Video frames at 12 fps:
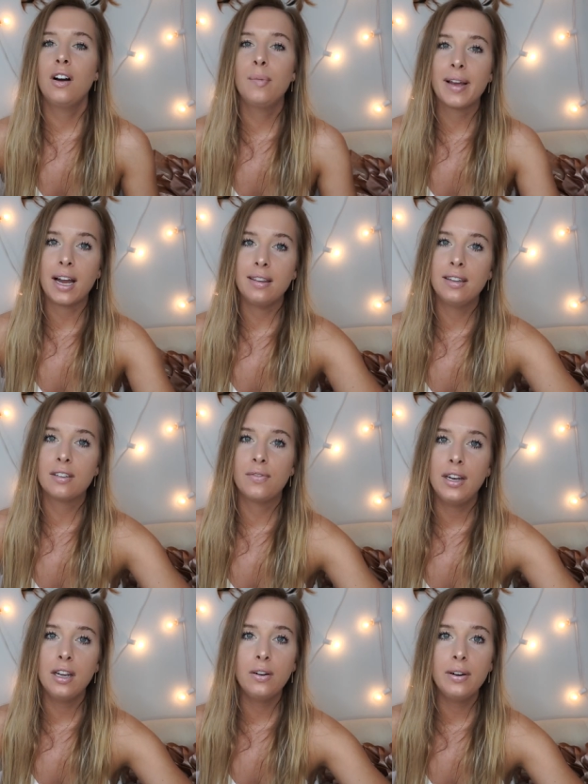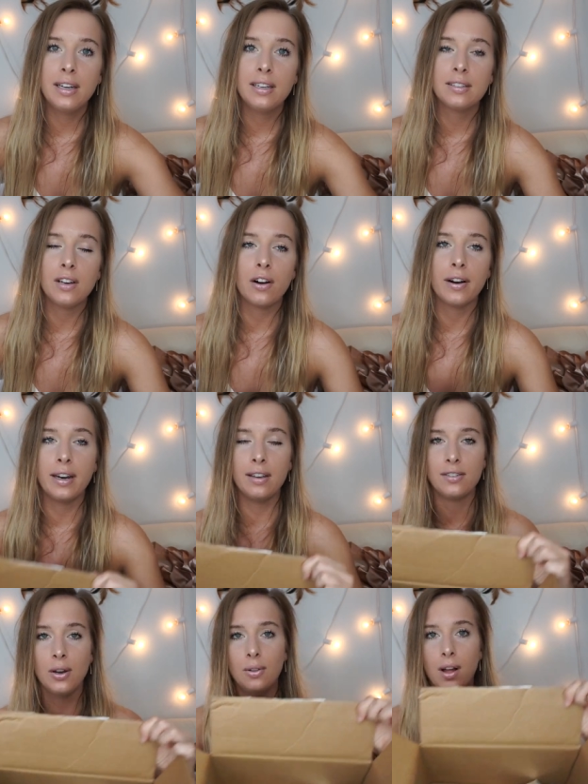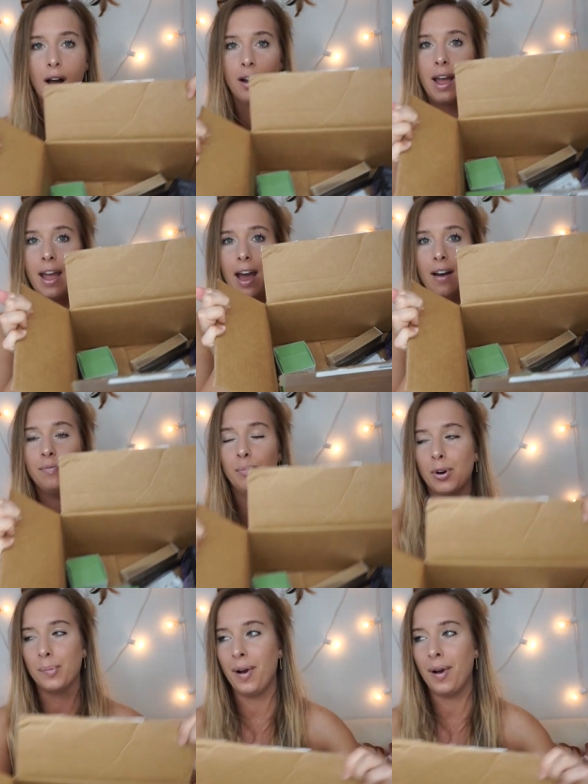Oh my god, this video is already so long. I have more